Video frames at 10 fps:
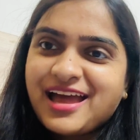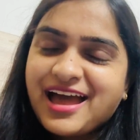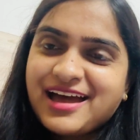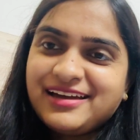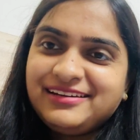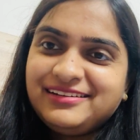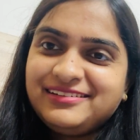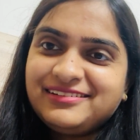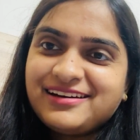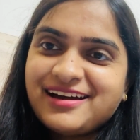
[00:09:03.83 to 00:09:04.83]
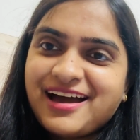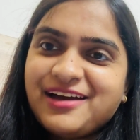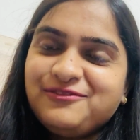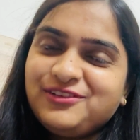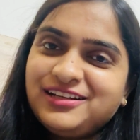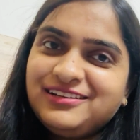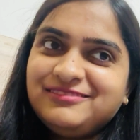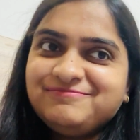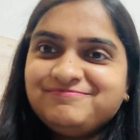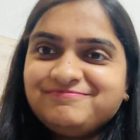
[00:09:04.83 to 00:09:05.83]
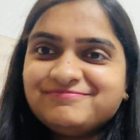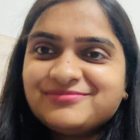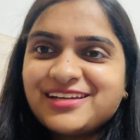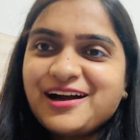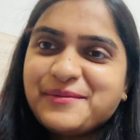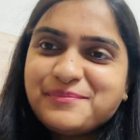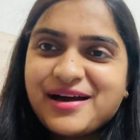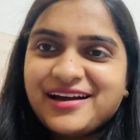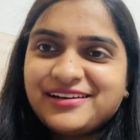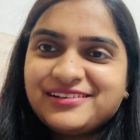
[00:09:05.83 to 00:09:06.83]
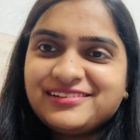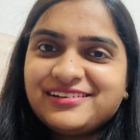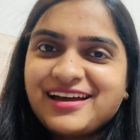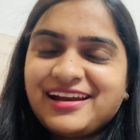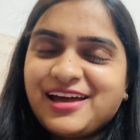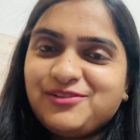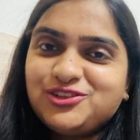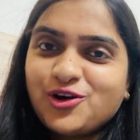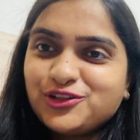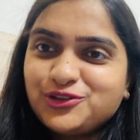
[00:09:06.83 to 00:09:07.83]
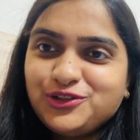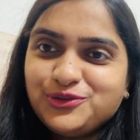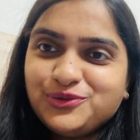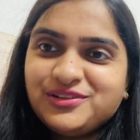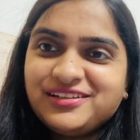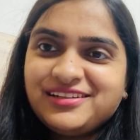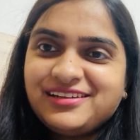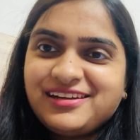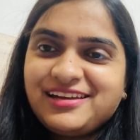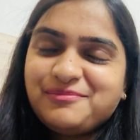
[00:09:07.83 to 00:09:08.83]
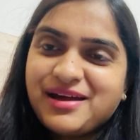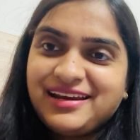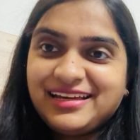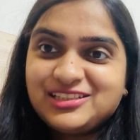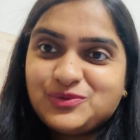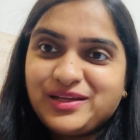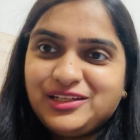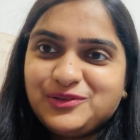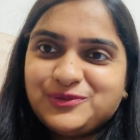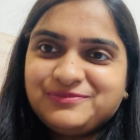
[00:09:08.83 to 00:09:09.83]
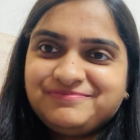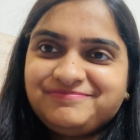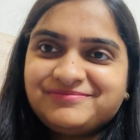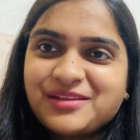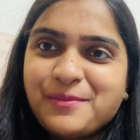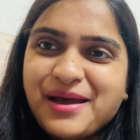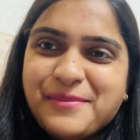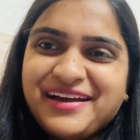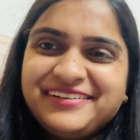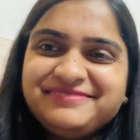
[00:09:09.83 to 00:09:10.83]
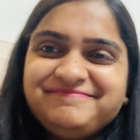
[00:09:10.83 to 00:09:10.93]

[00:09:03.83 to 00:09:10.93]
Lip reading: and I will come back and I will talk to you in my next video. Bye bye.